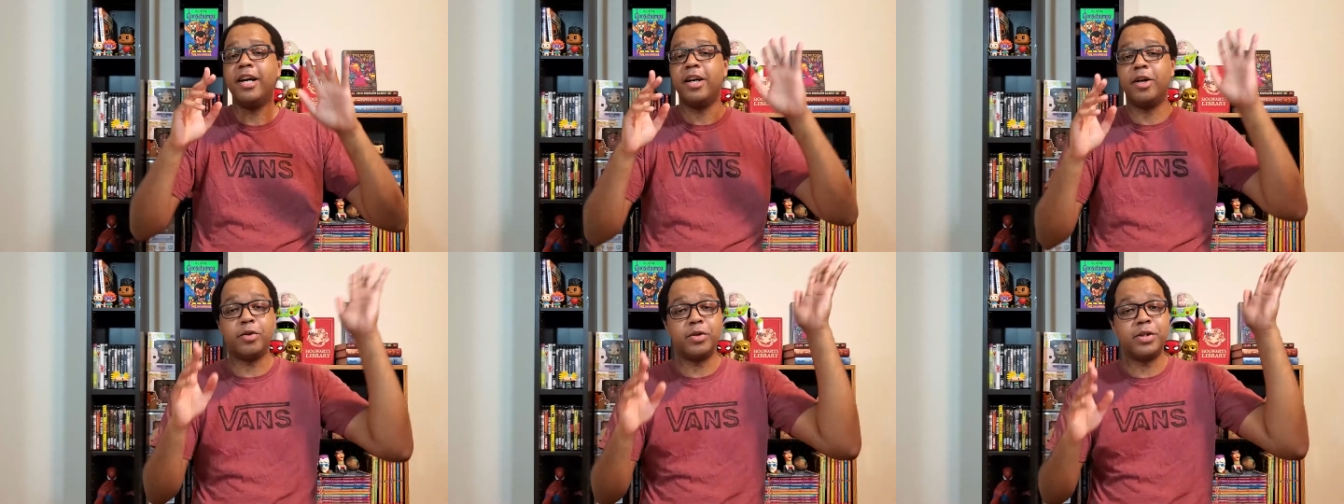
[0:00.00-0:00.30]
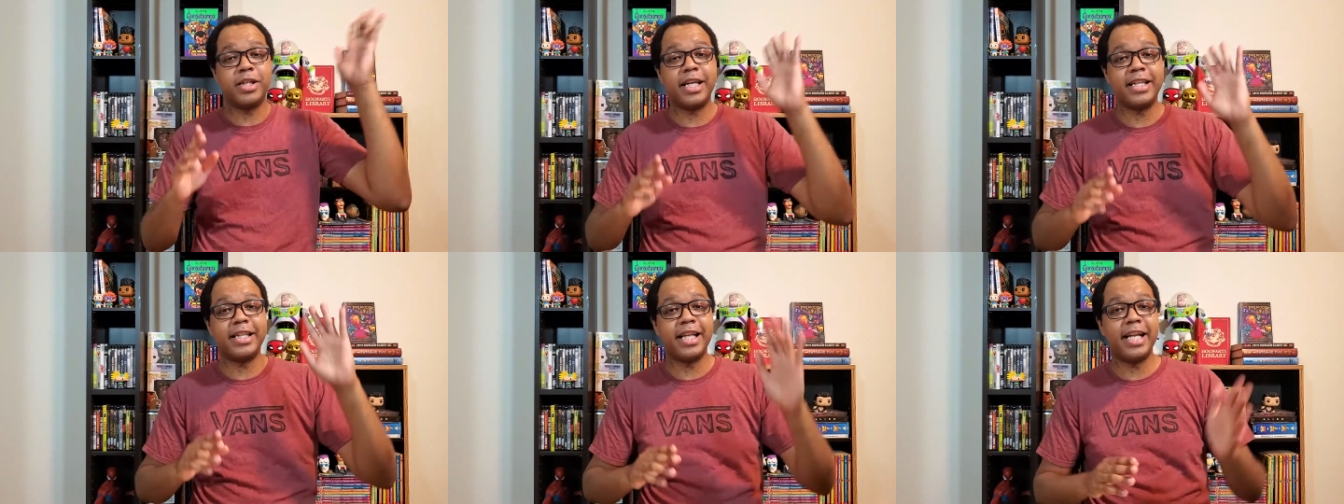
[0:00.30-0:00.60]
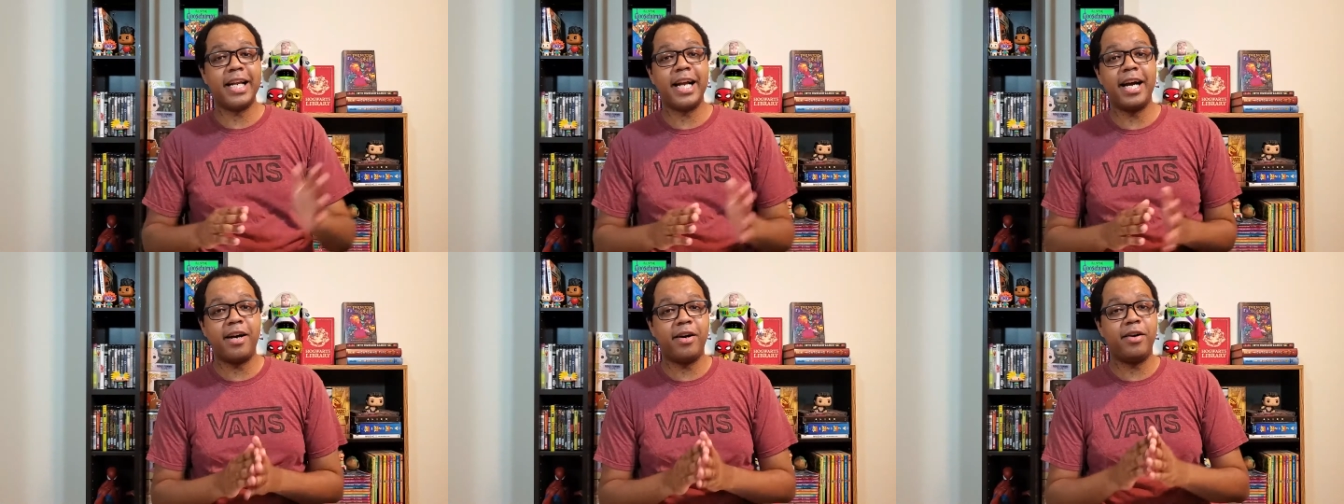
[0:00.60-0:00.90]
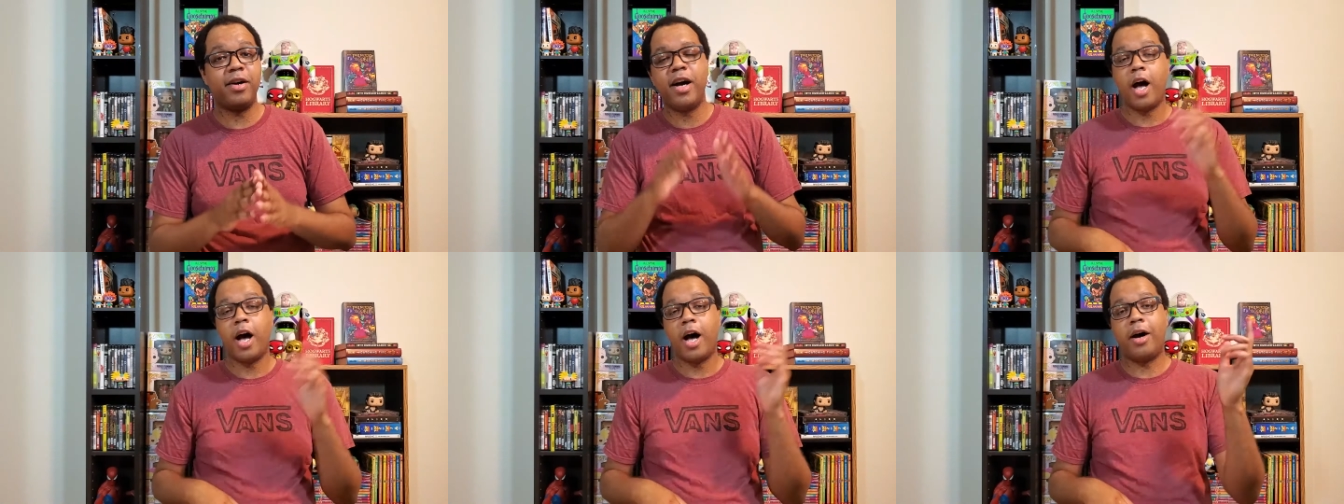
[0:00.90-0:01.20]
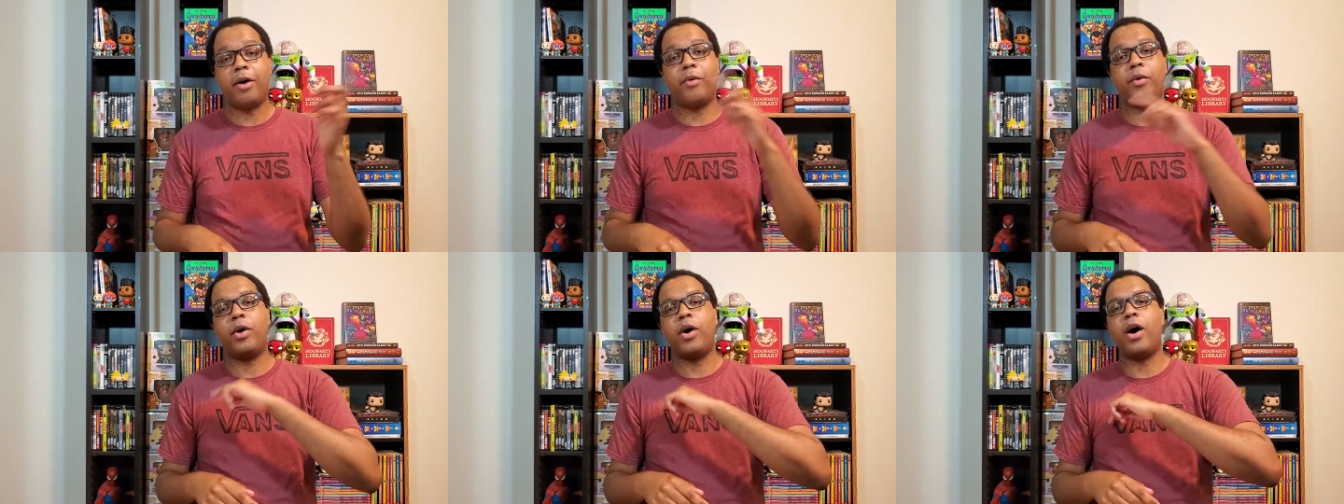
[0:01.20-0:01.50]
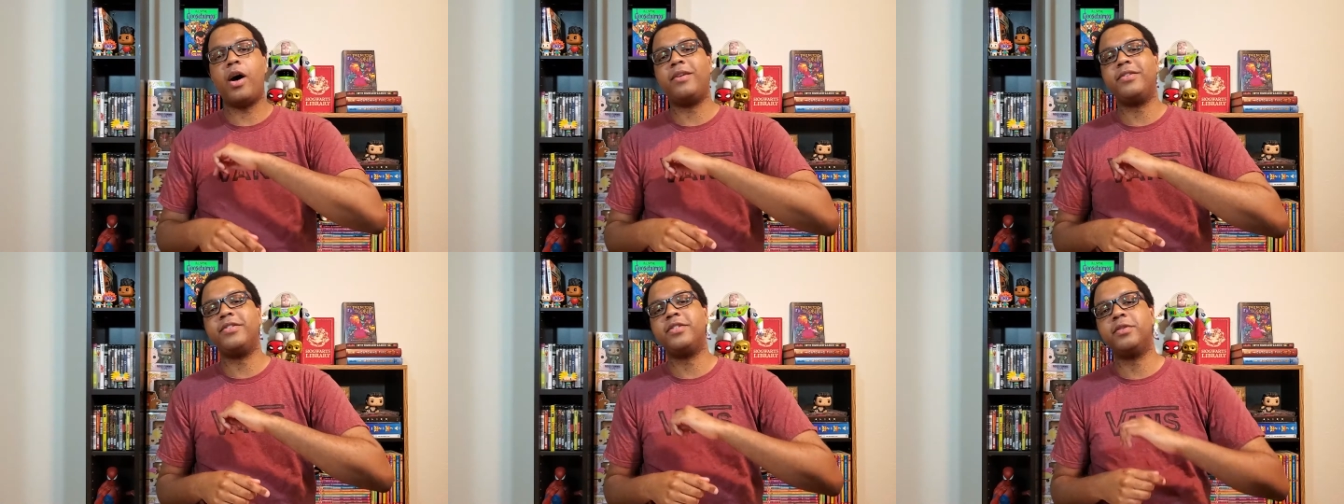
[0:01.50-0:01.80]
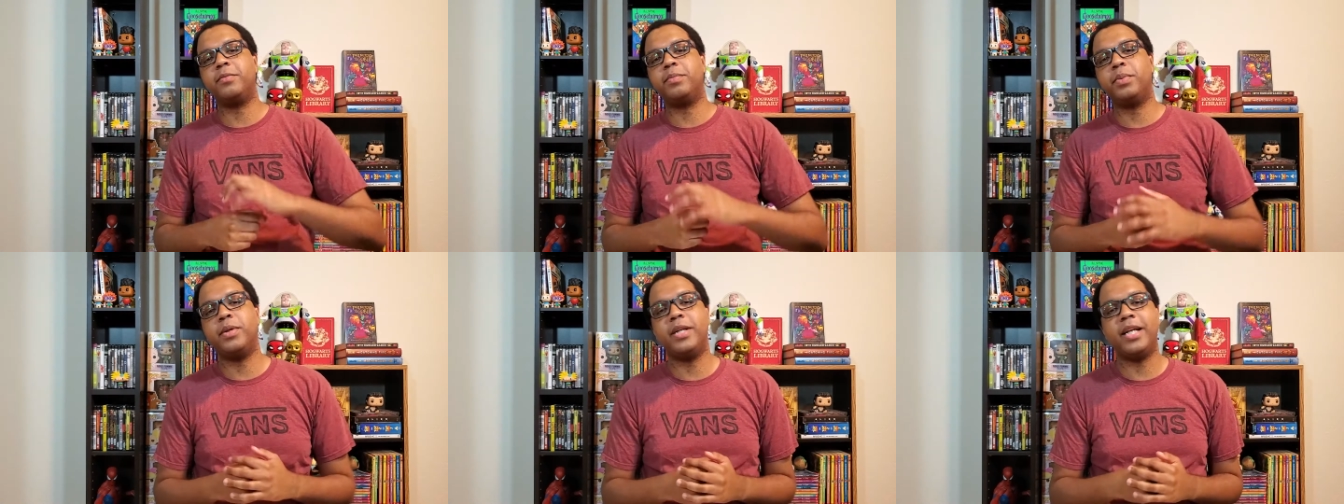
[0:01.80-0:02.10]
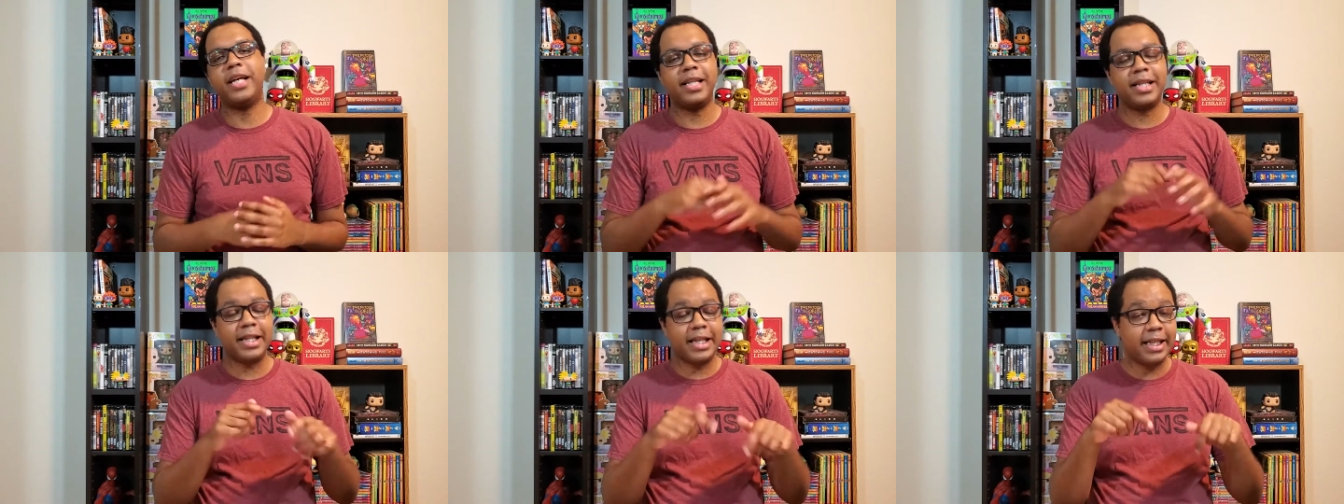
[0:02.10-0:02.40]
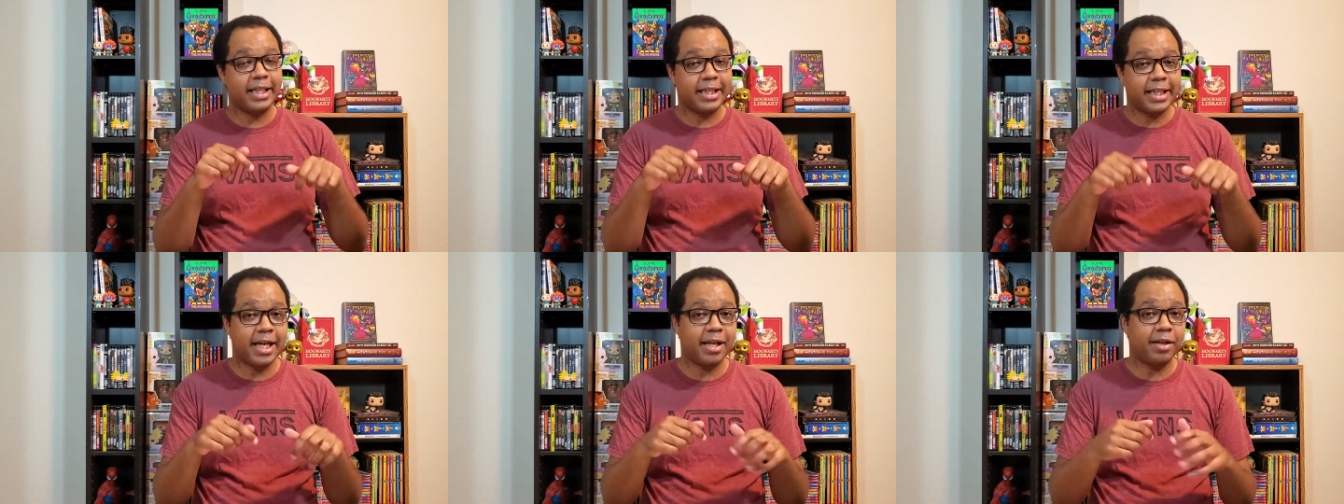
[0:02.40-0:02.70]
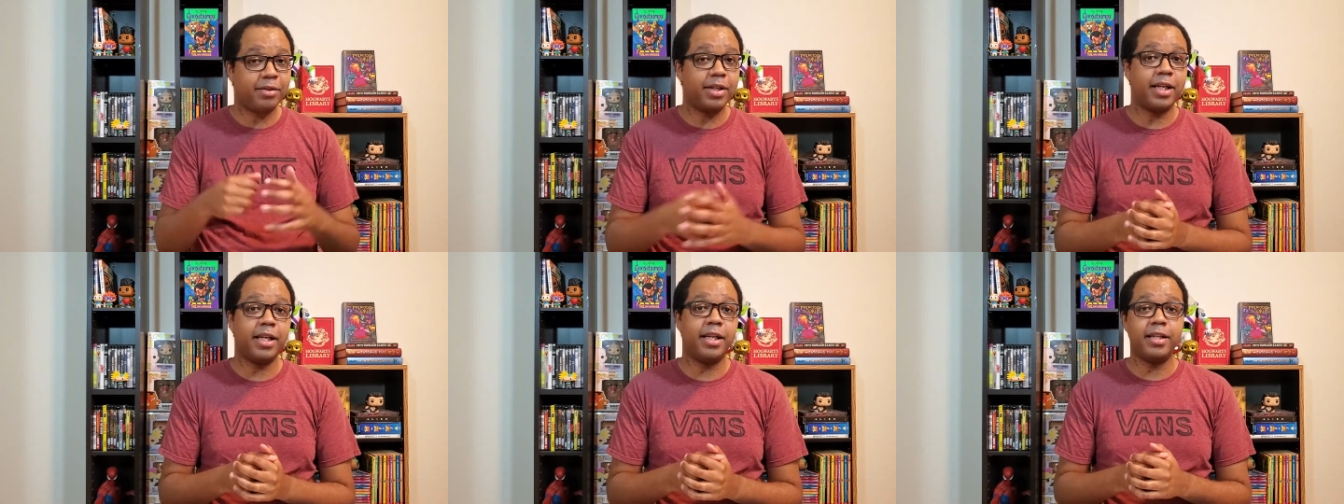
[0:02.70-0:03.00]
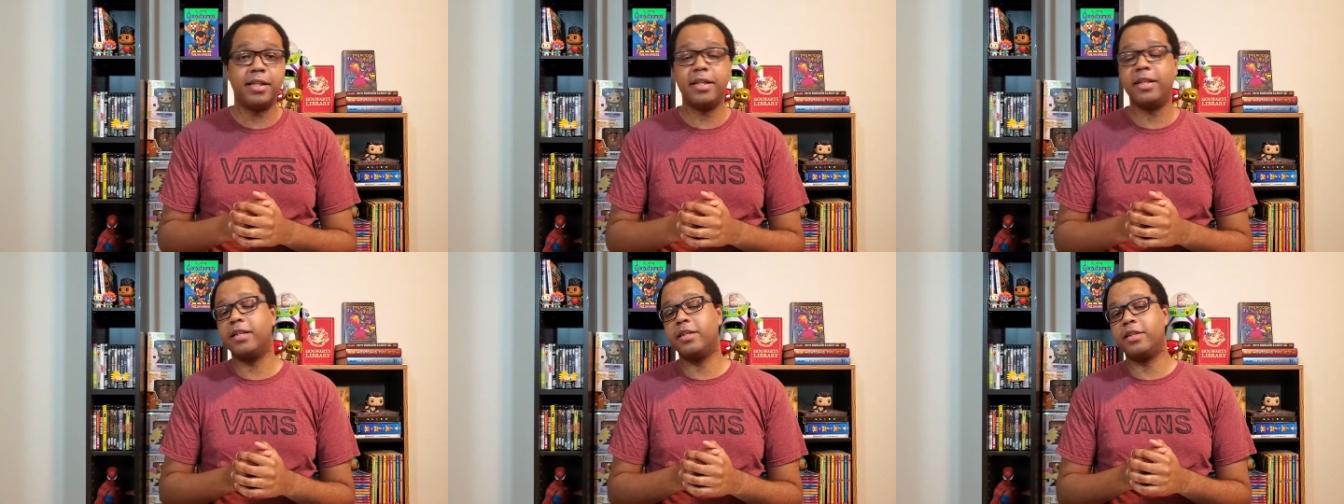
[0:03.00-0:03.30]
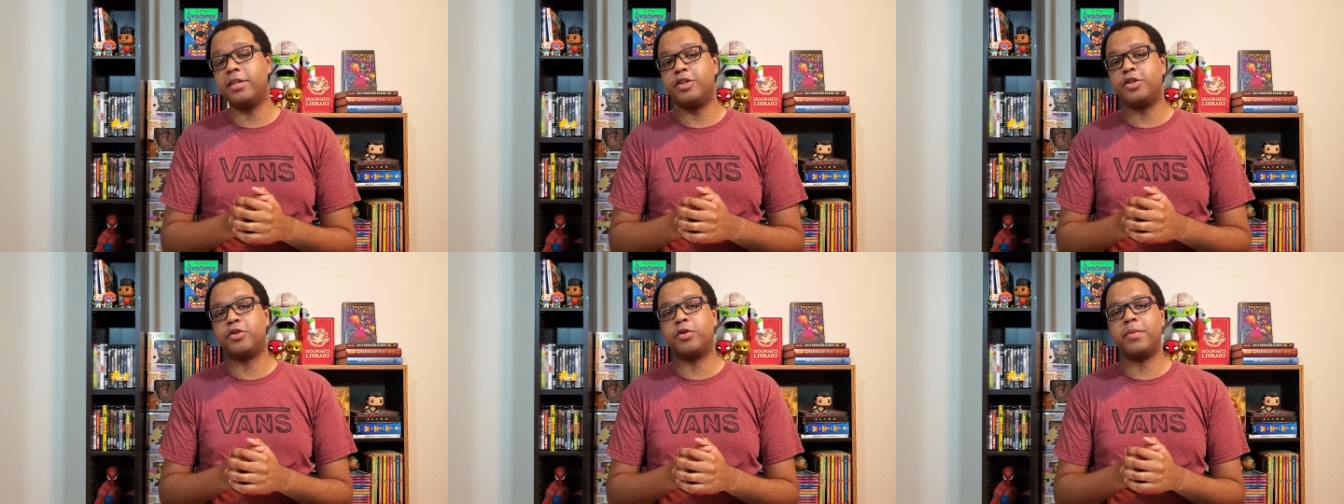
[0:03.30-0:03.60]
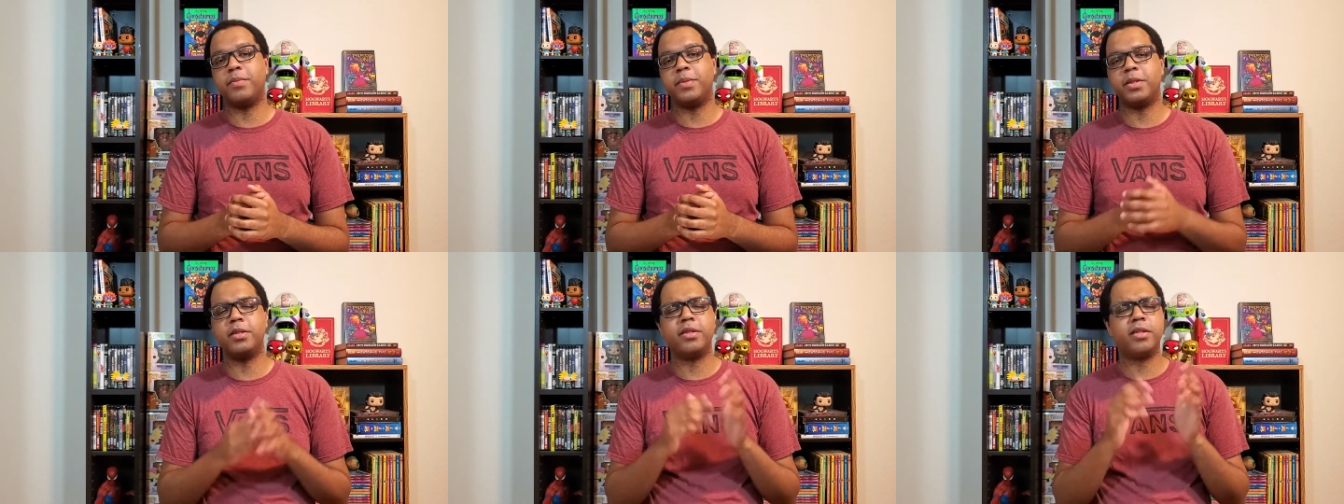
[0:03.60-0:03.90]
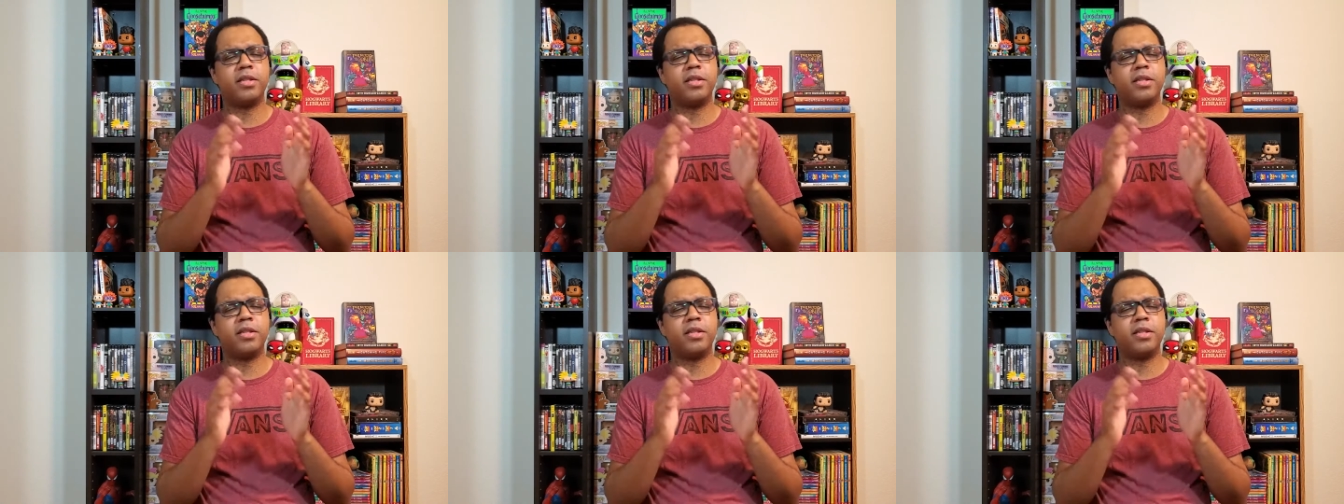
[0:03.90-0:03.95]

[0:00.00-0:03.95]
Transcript: Go check that out. I will also put a link down in the description